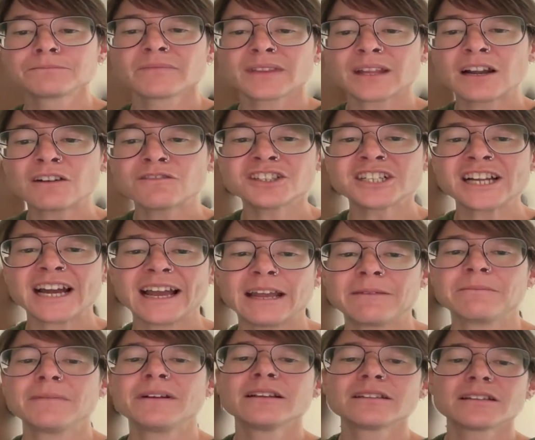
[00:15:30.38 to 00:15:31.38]
over
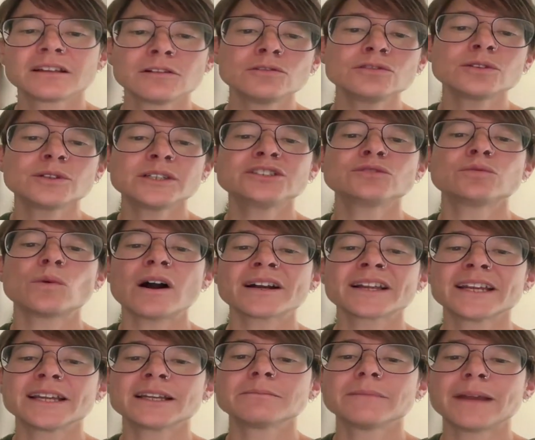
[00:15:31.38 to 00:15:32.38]
time, the loose leash
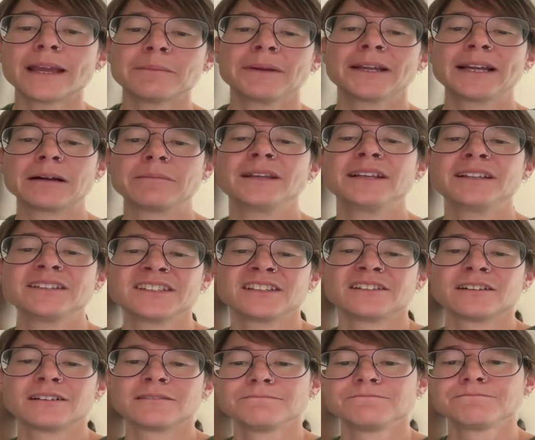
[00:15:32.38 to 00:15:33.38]
walking may become easier.